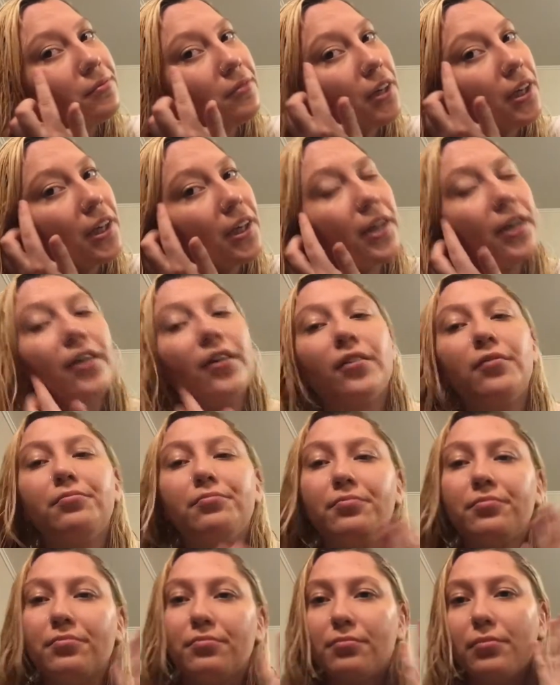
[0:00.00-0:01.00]
right here,
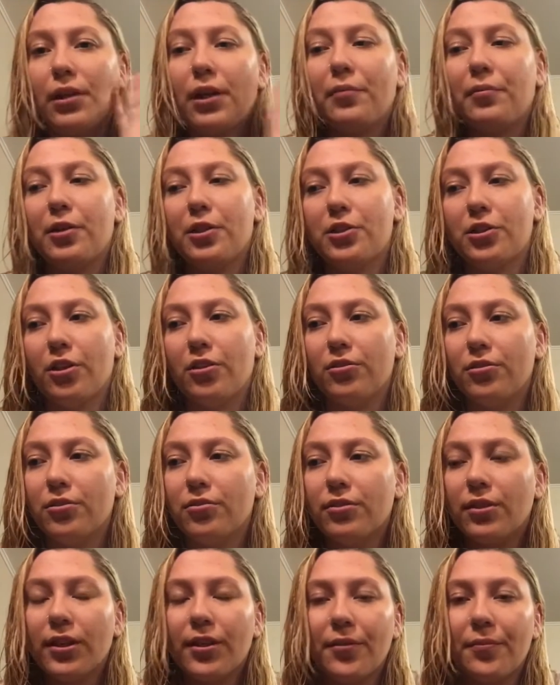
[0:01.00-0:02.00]
pretty much all
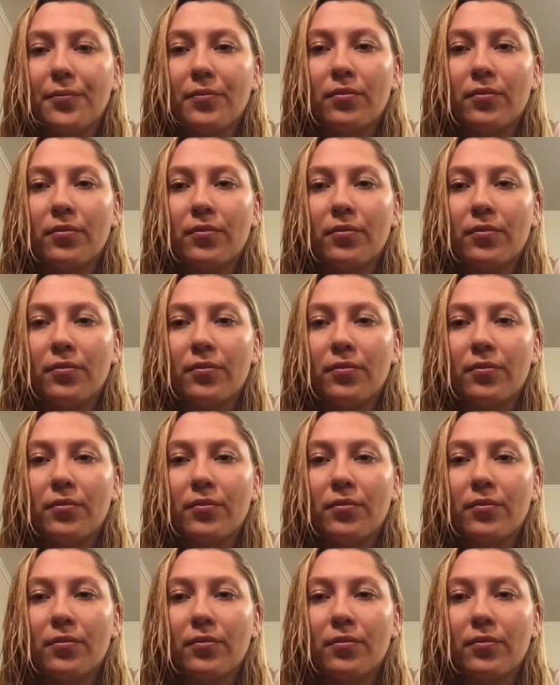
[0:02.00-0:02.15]
over.